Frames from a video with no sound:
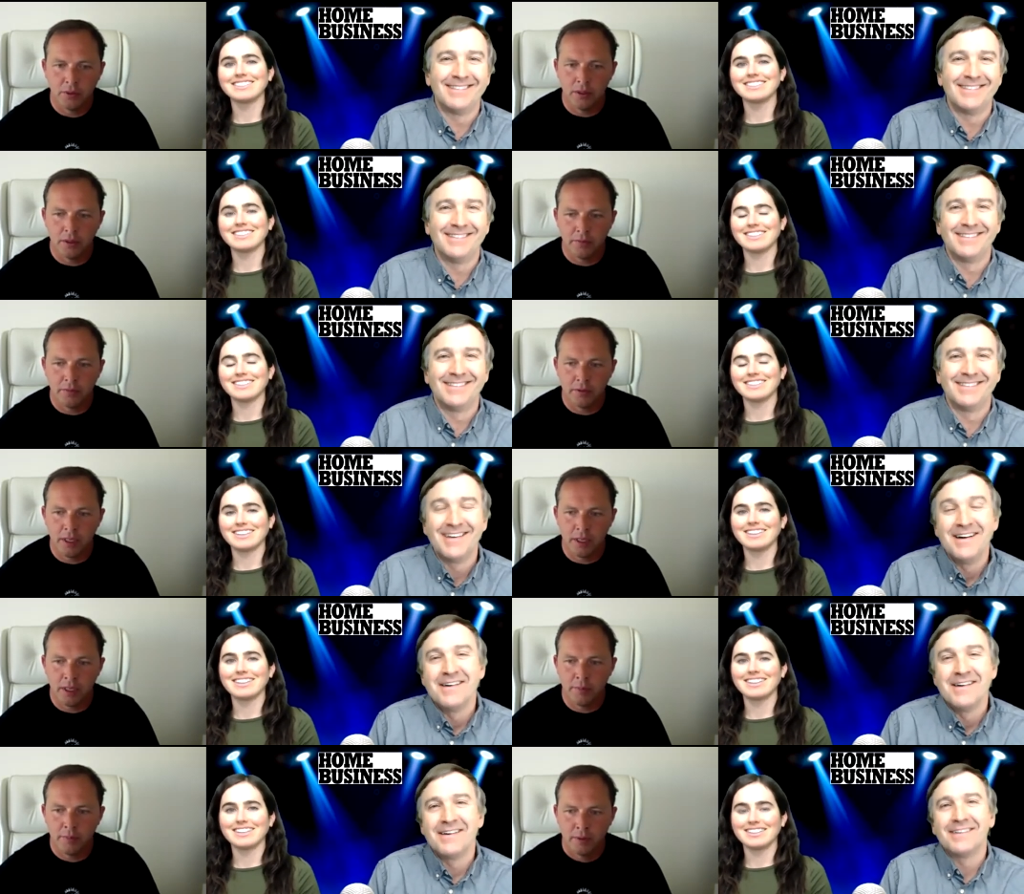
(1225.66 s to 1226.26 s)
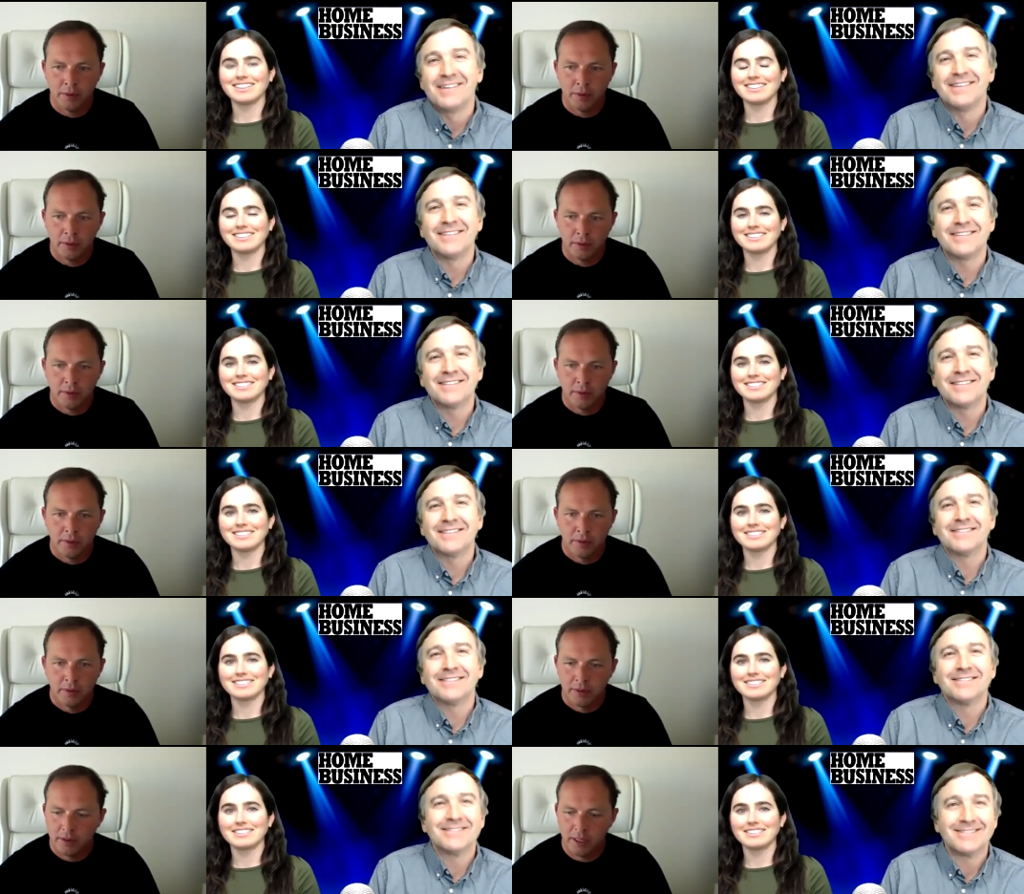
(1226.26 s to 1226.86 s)
Speaker 1: and uh, you know i've
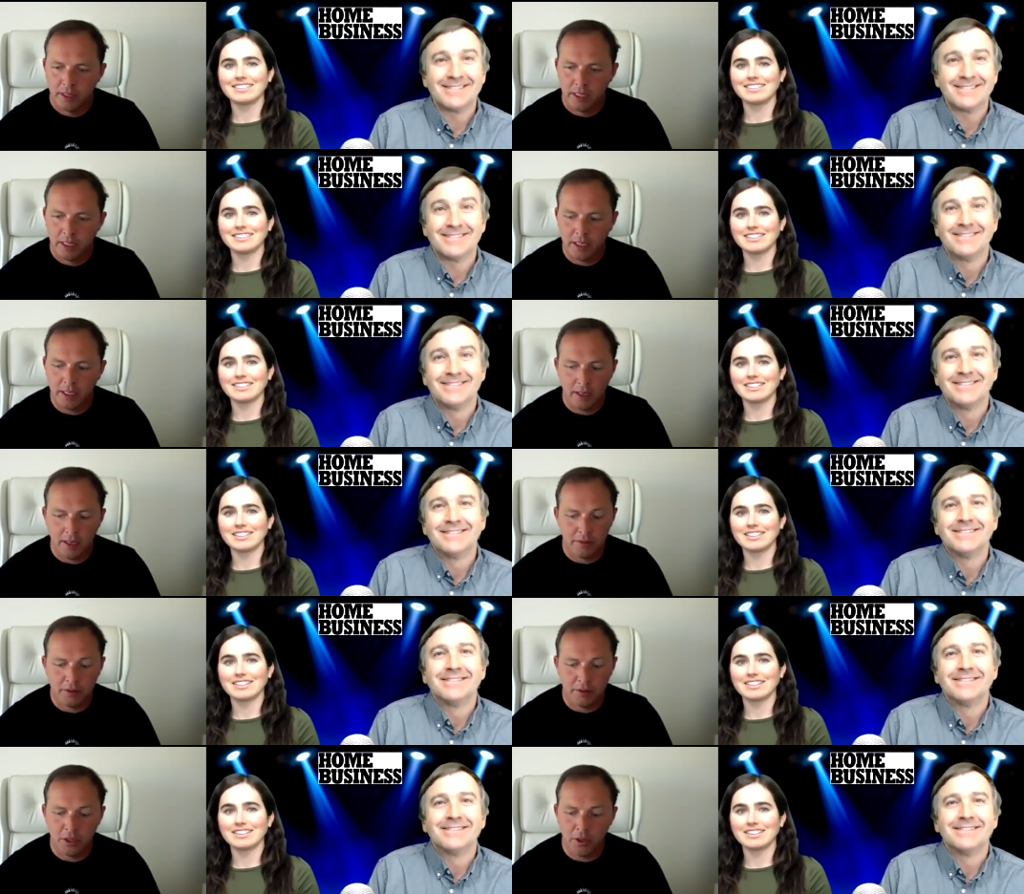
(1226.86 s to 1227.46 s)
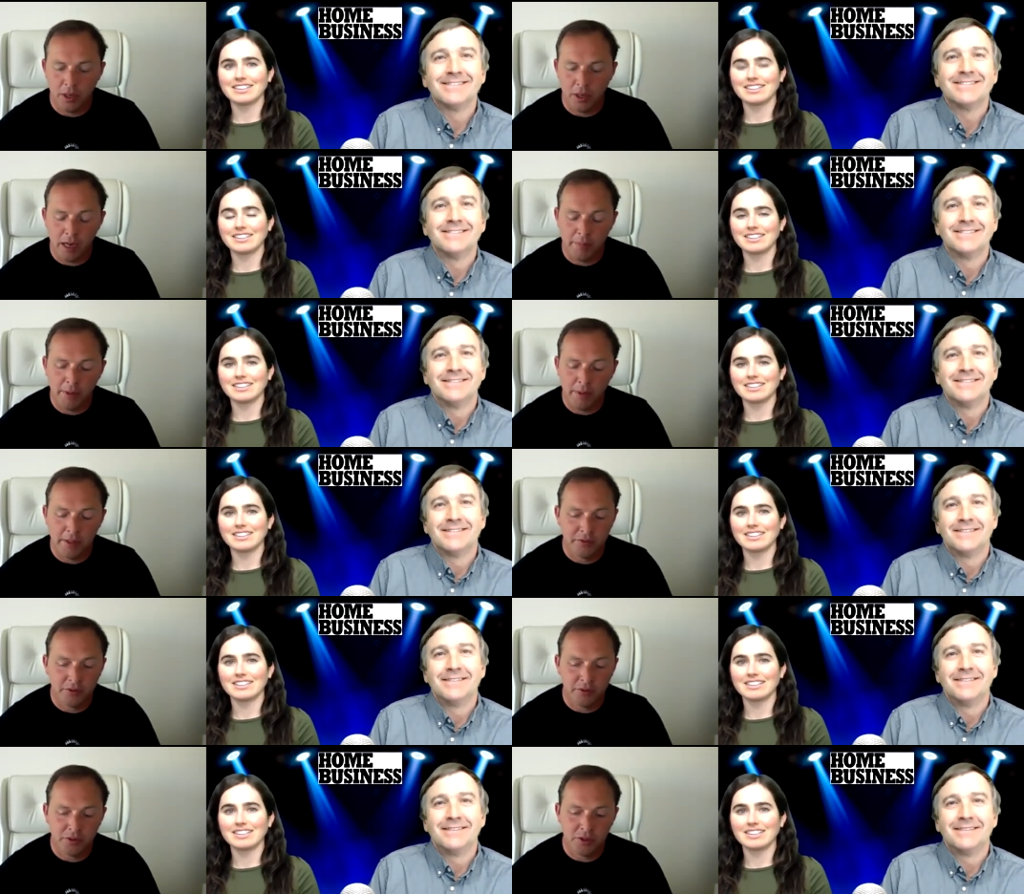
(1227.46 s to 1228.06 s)
been shocked at
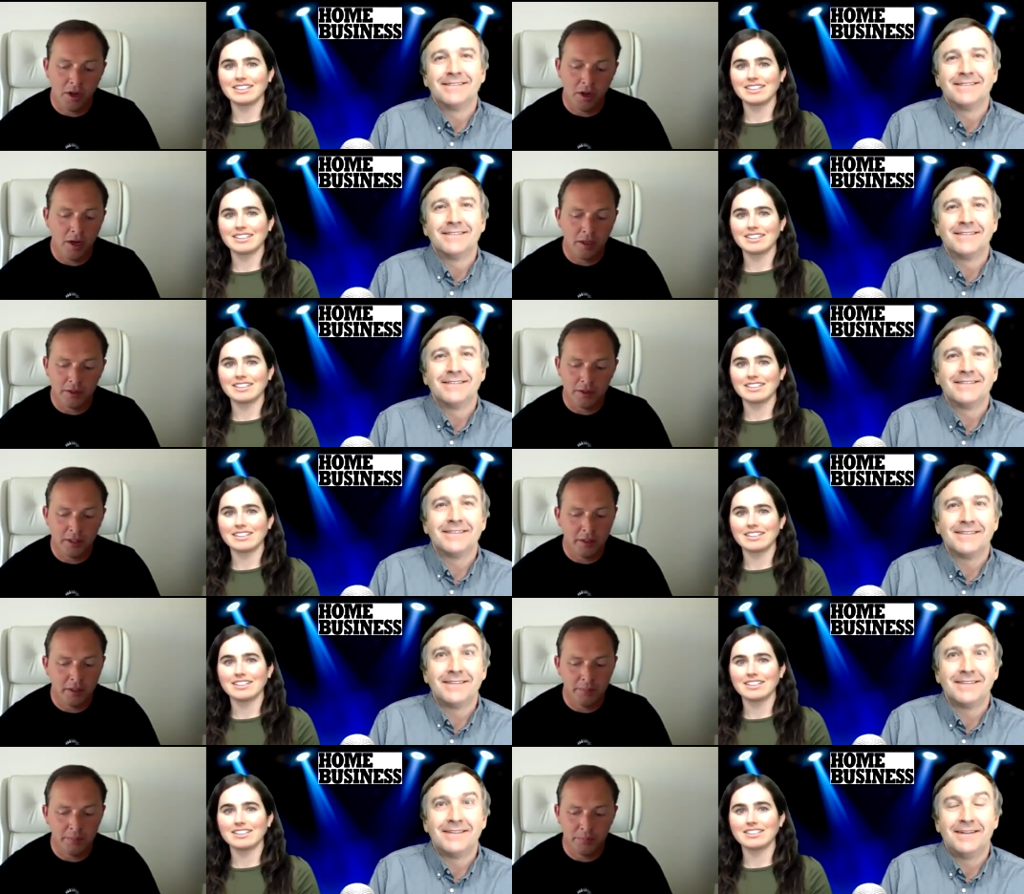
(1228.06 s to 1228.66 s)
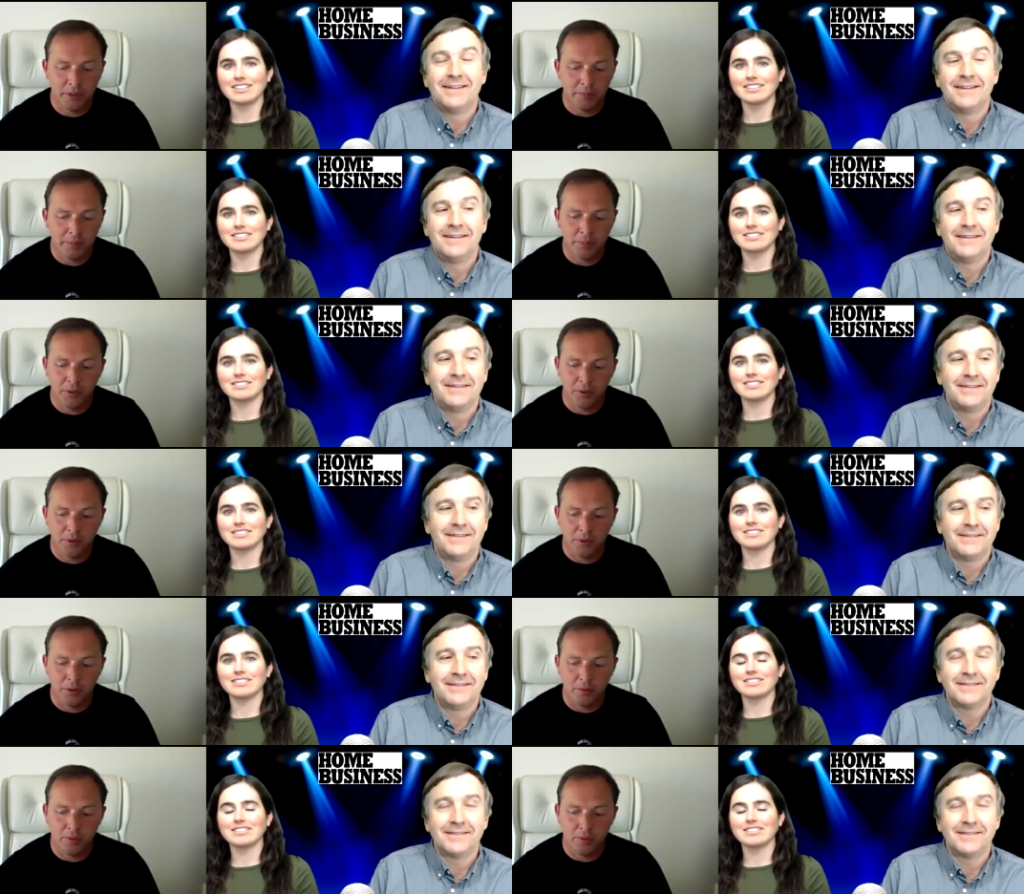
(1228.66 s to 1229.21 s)
people you know they like to